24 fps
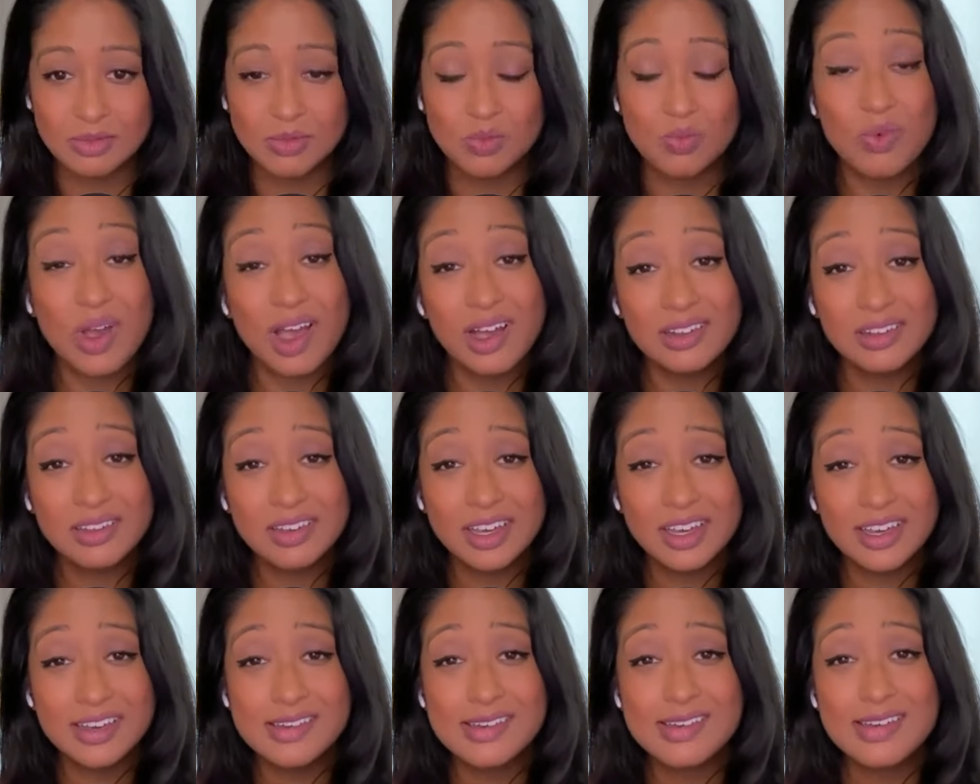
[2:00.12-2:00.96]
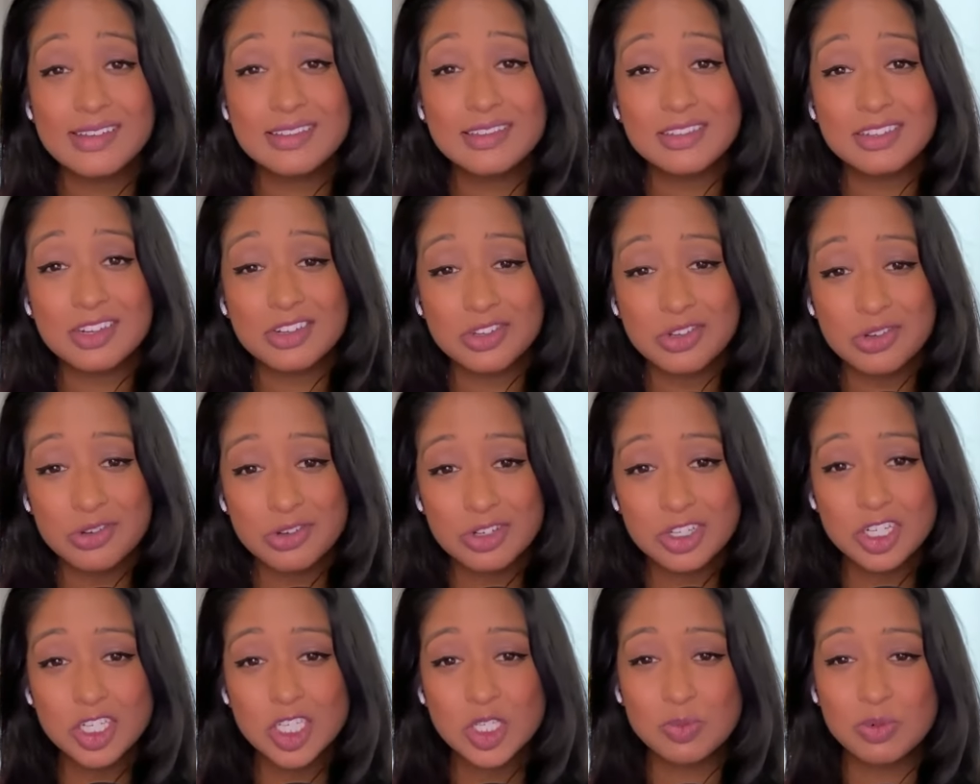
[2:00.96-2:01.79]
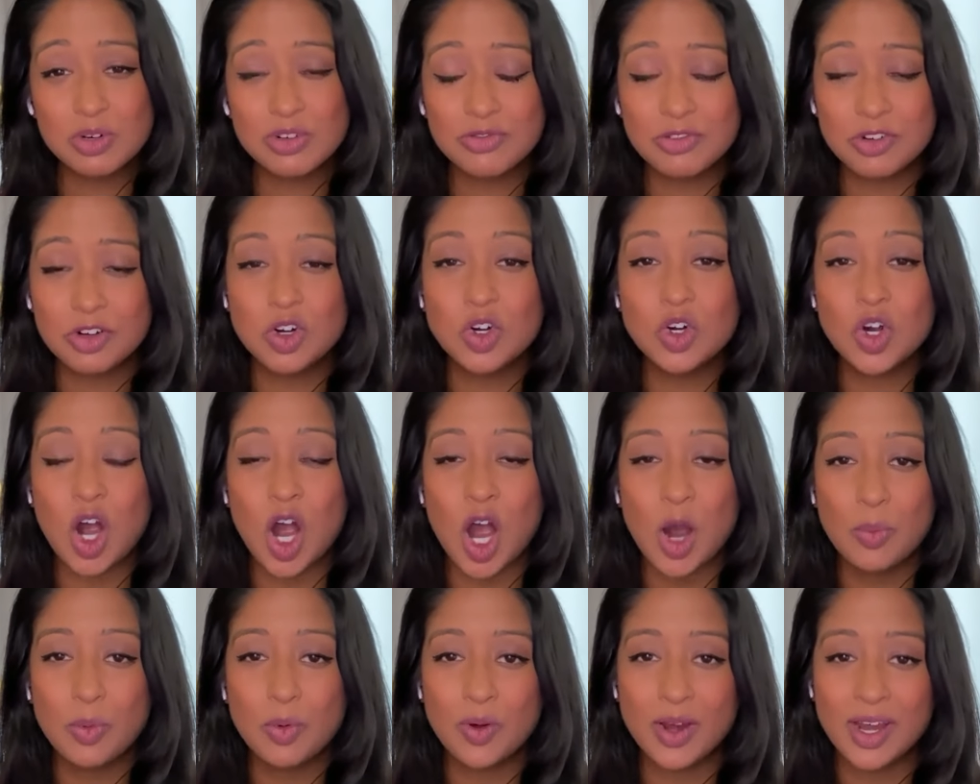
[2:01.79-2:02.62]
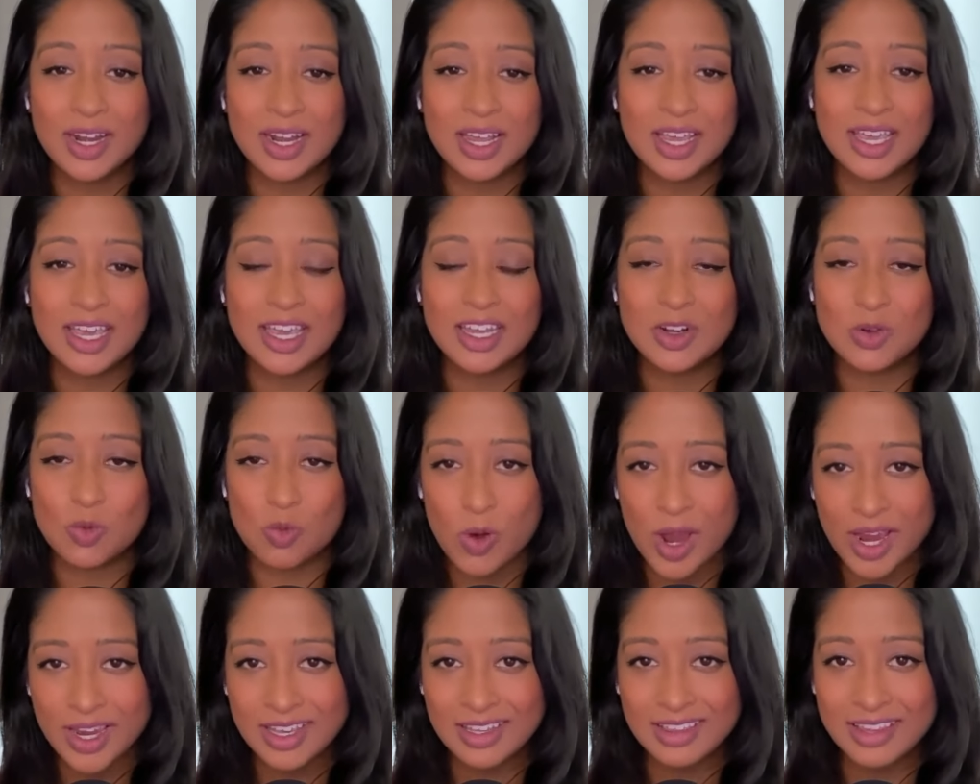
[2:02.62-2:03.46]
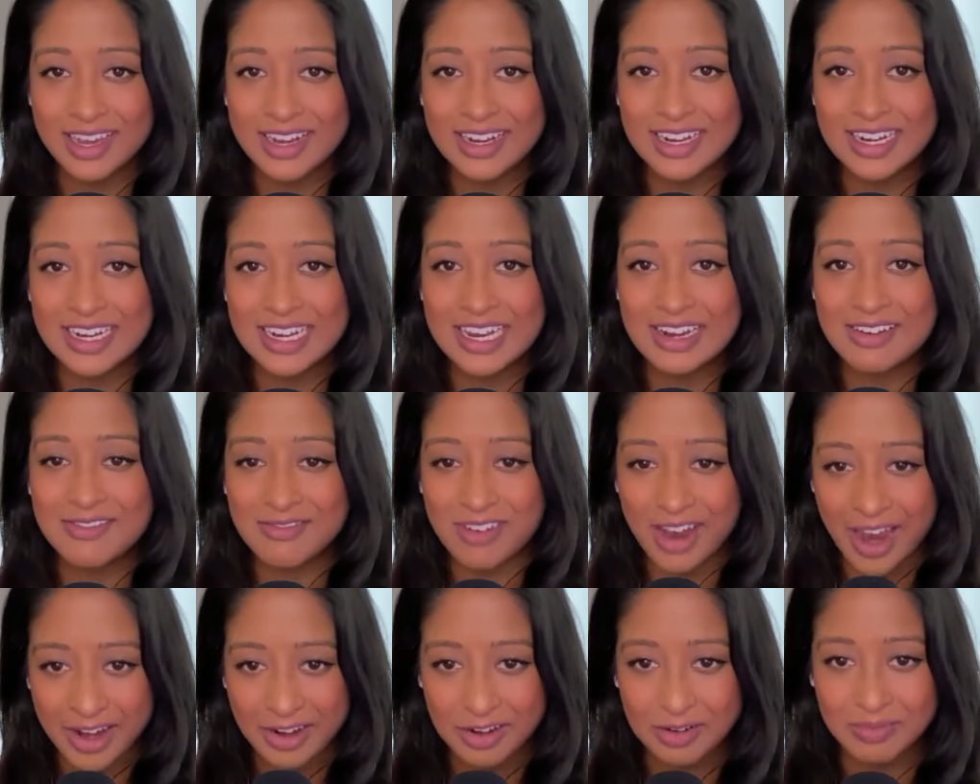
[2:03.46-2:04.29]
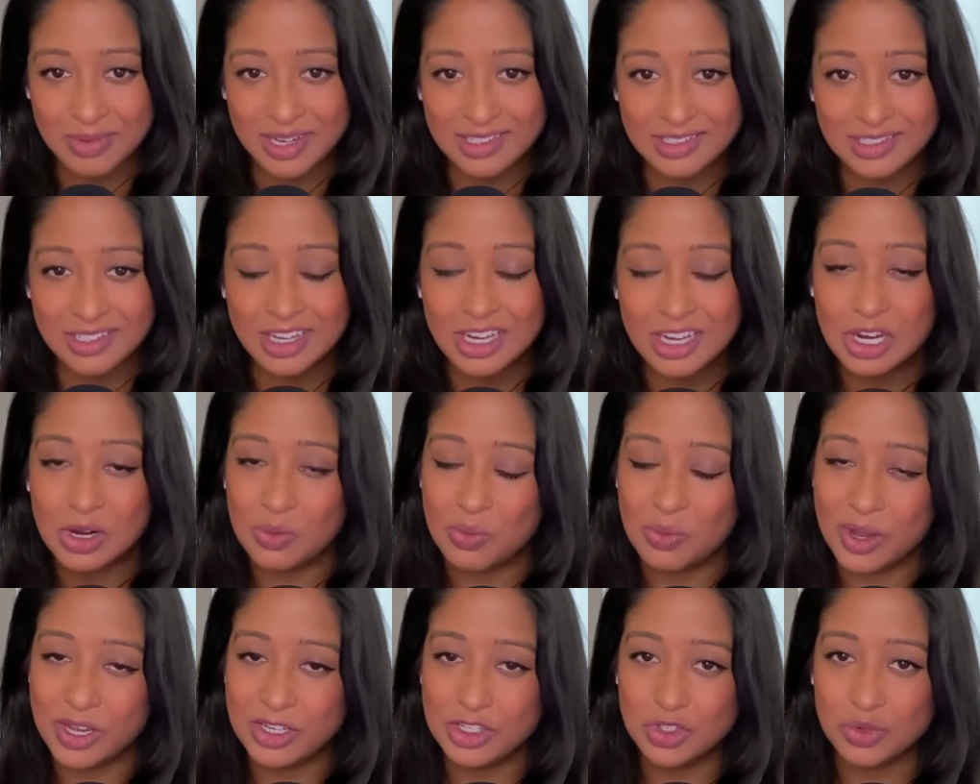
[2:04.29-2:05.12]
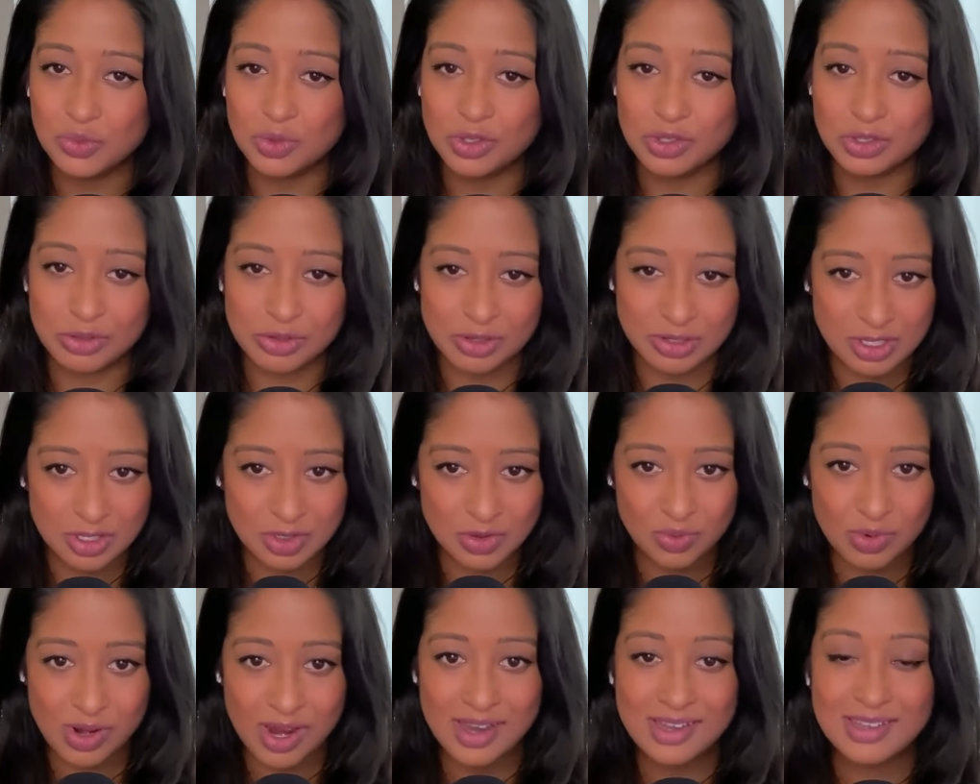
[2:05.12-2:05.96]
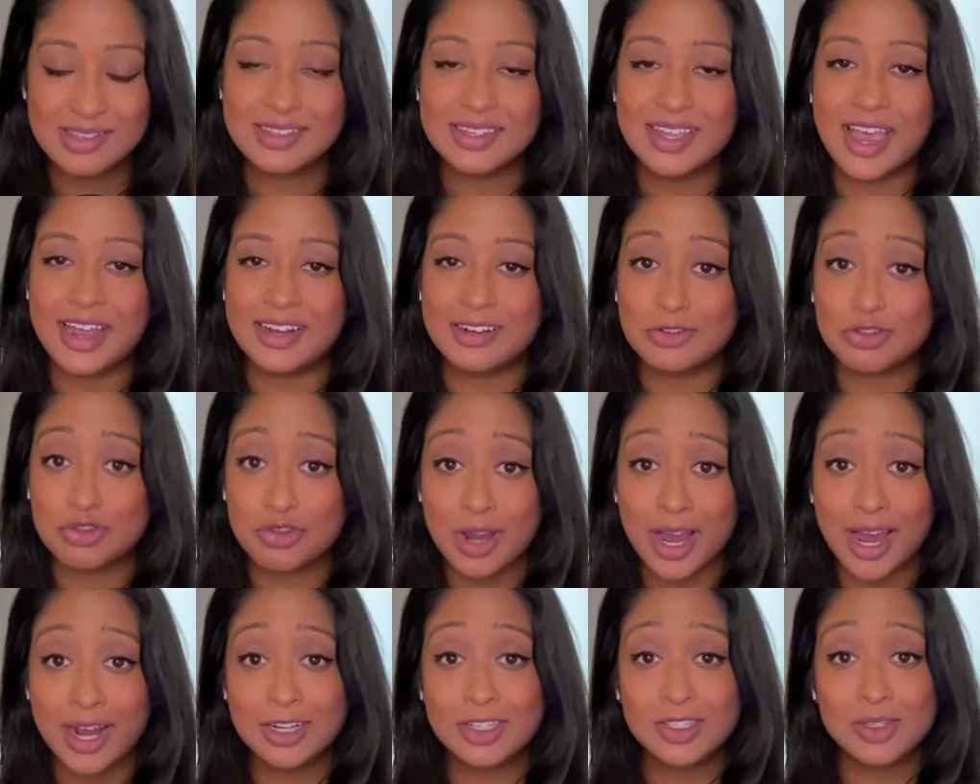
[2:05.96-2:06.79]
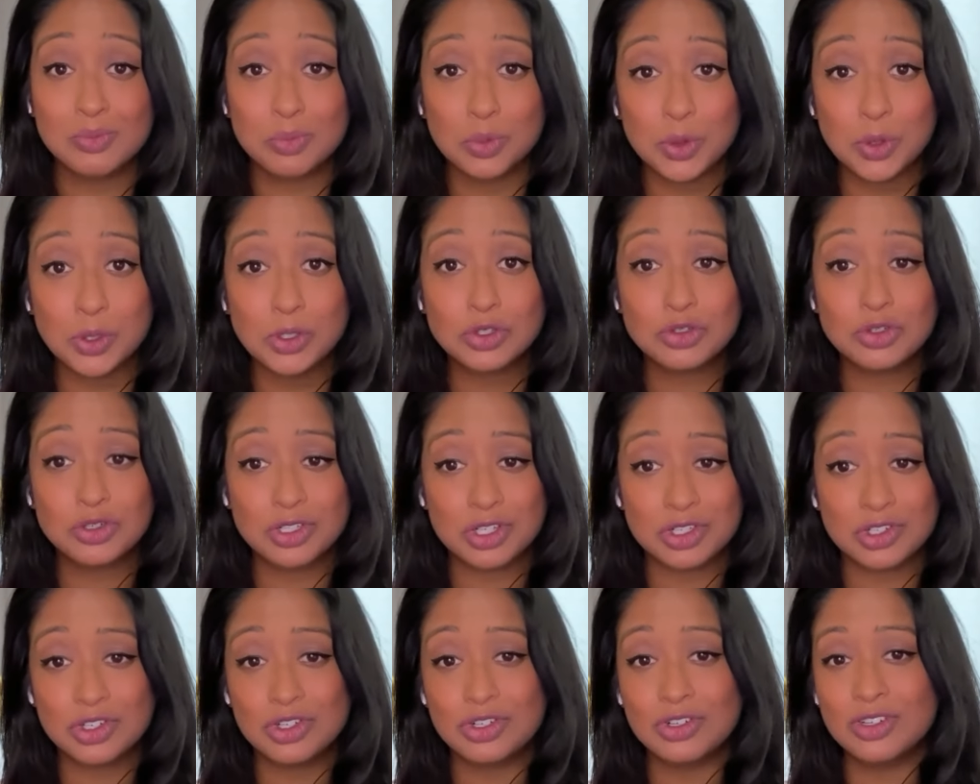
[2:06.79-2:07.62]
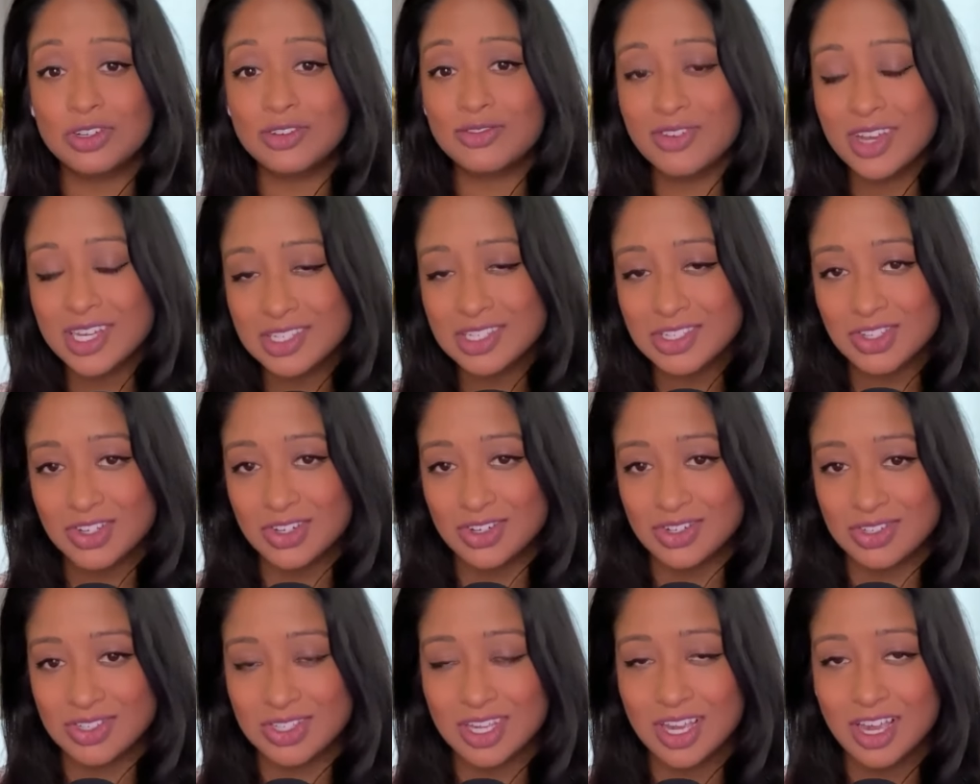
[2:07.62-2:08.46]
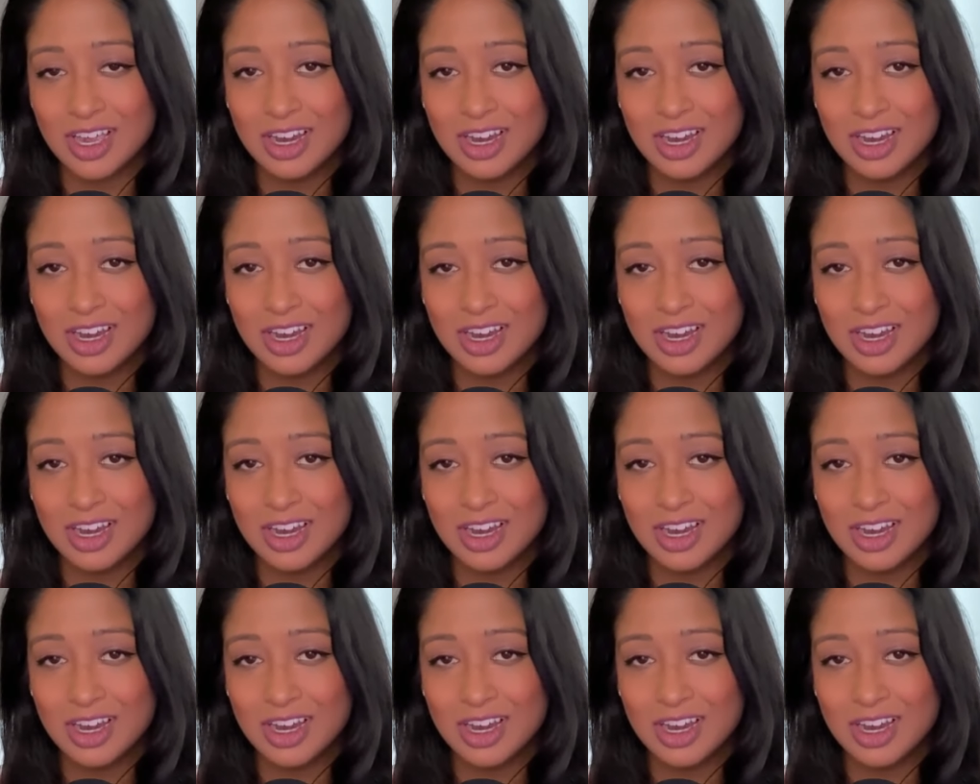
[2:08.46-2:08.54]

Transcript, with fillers: Well, institutions prefer operating in a regulated environment, which reduces risk and attracts more traditional investors.